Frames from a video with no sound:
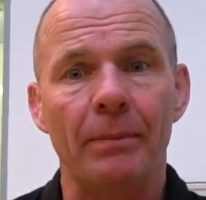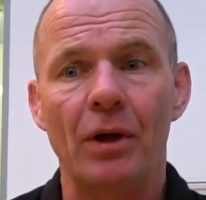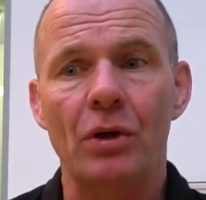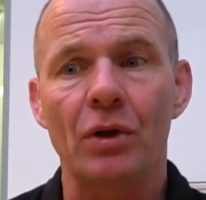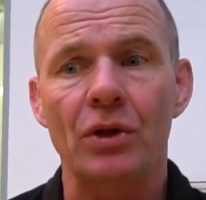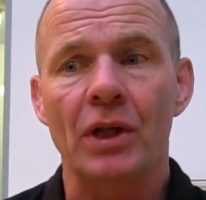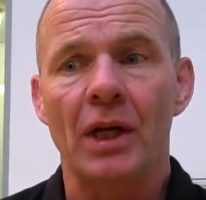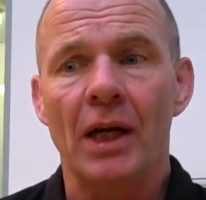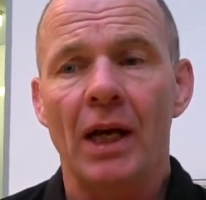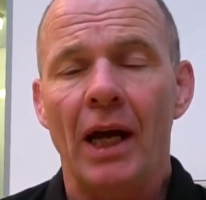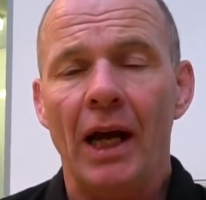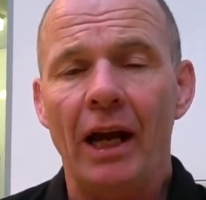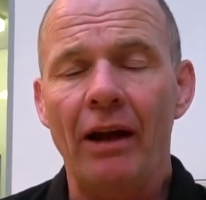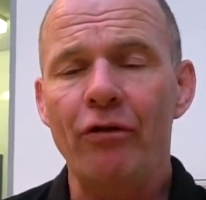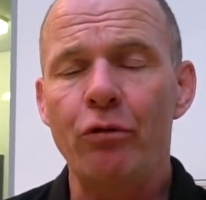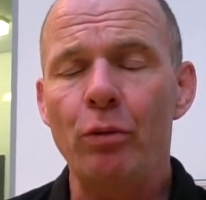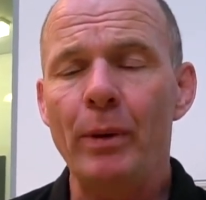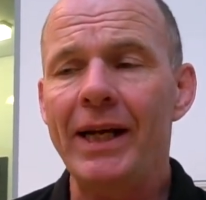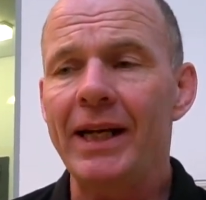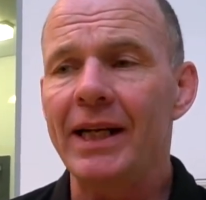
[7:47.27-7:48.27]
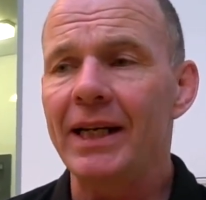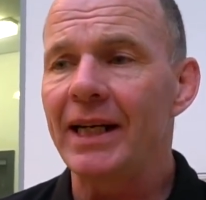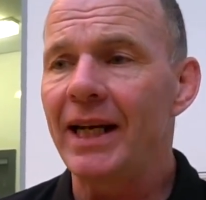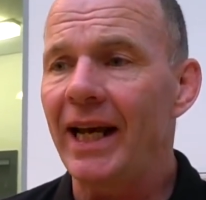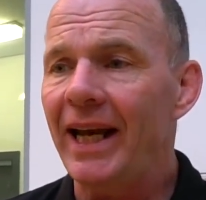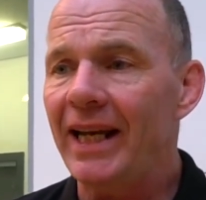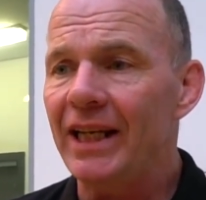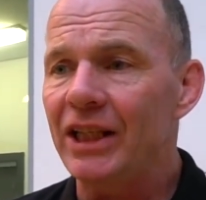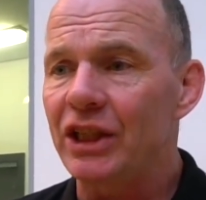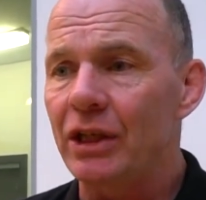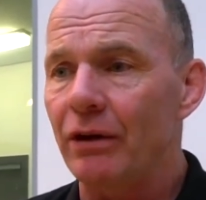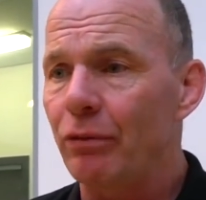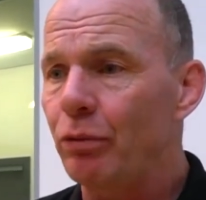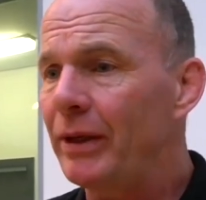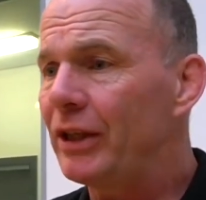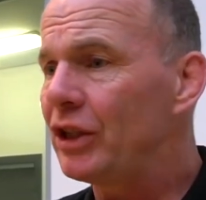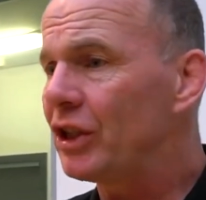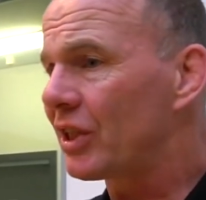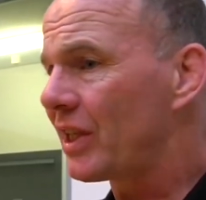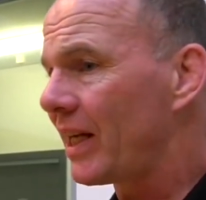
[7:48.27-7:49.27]
because if we engage, if
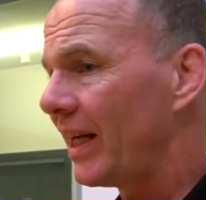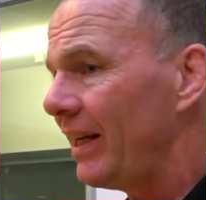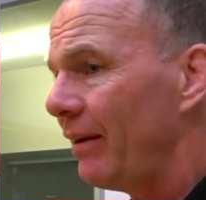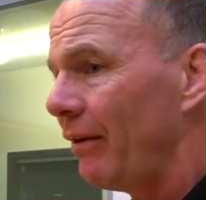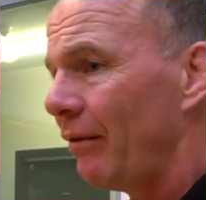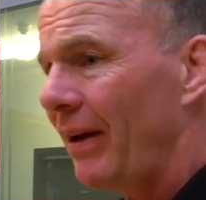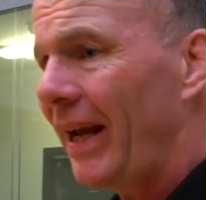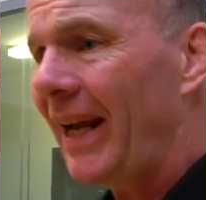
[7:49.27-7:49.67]
we just kind of